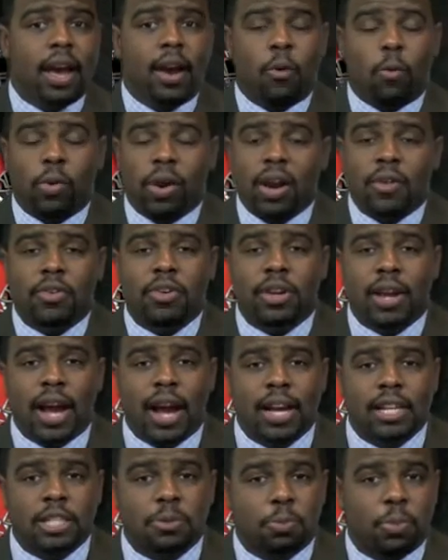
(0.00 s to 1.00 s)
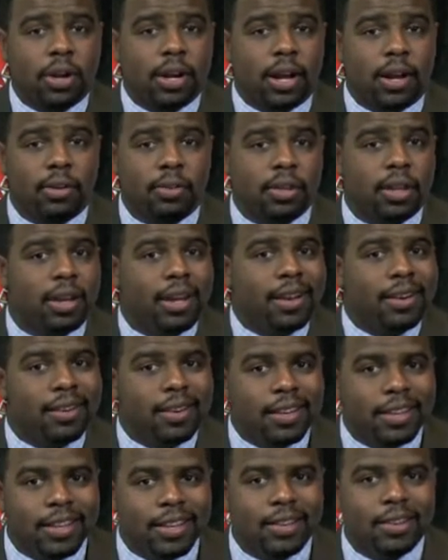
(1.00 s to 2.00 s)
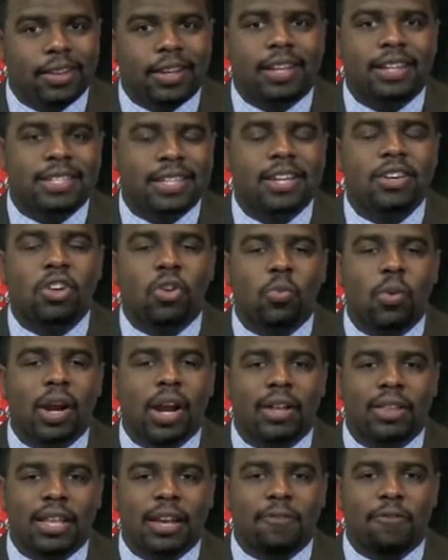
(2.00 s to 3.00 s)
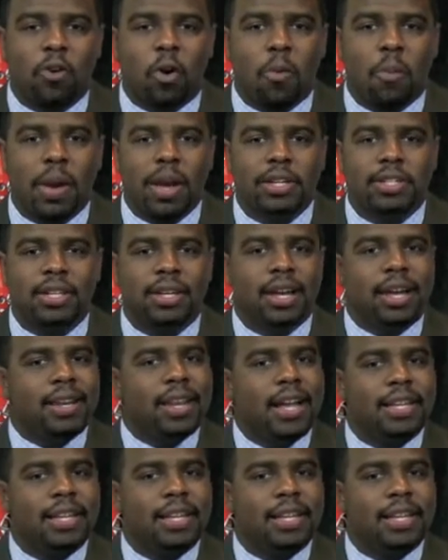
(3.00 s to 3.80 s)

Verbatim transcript: Whatever you guys spread out and continue to run out that formation,